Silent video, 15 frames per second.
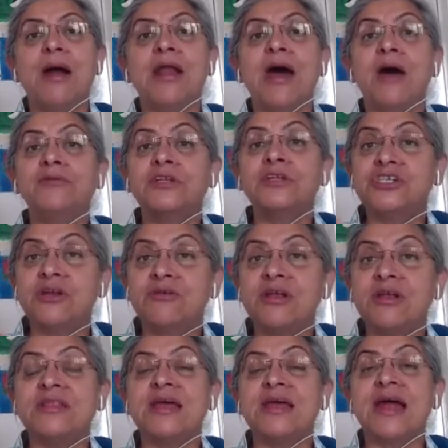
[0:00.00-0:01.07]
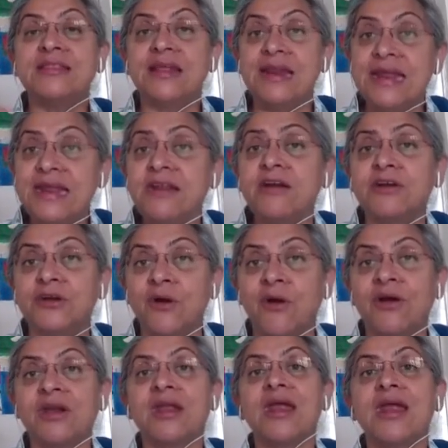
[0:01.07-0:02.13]
about how the children that the leader
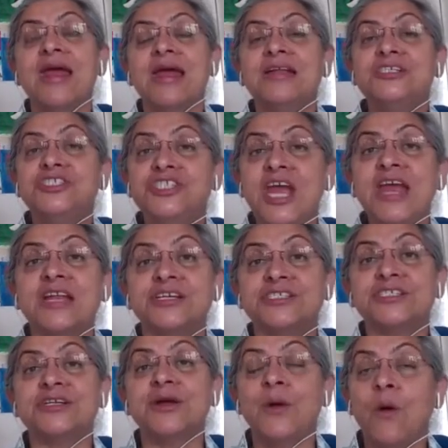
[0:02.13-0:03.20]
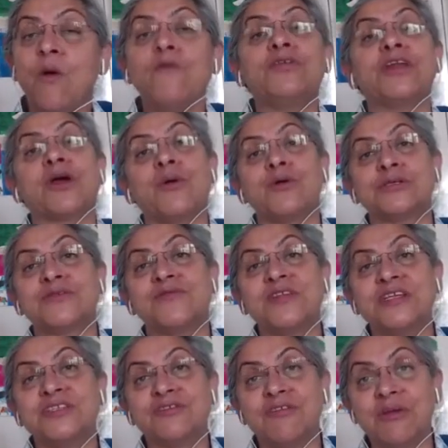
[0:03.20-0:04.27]
taught changed over the course
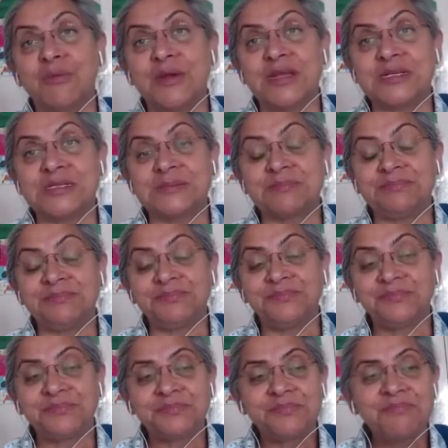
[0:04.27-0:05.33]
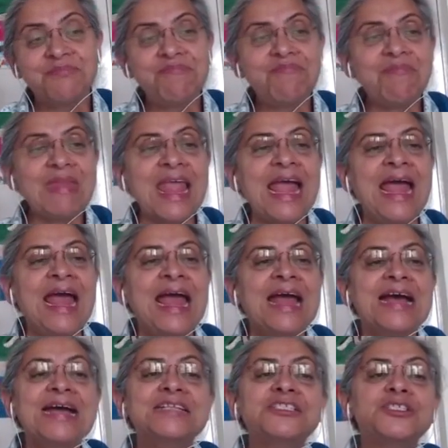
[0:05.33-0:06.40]
of these 3 weeks.
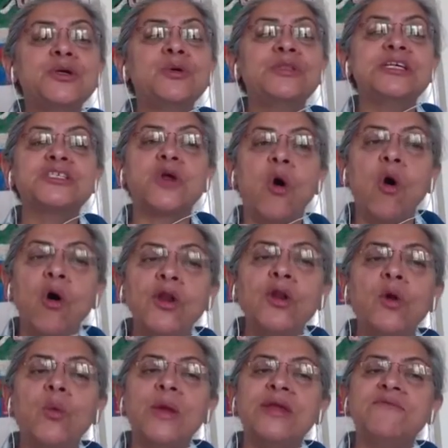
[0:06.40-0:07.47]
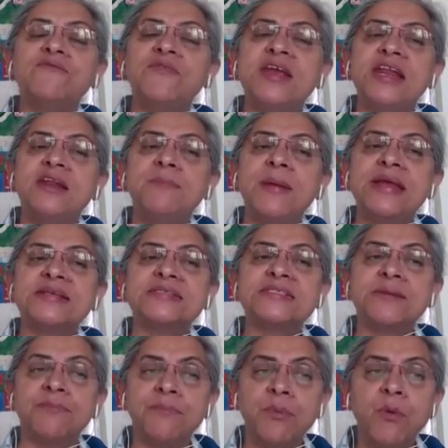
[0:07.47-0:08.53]
And so this ongoing
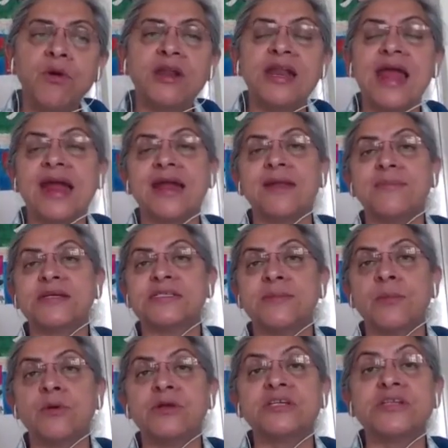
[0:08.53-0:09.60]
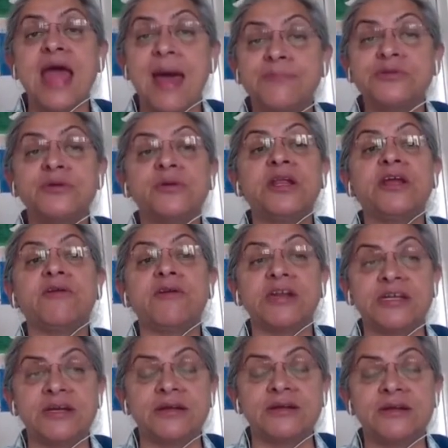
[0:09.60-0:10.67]
field-based support and academic support is absolutely
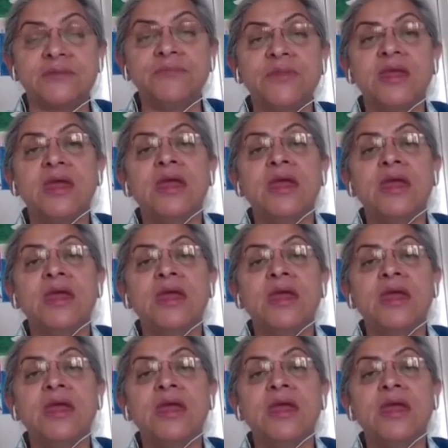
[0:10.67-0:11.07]
critical.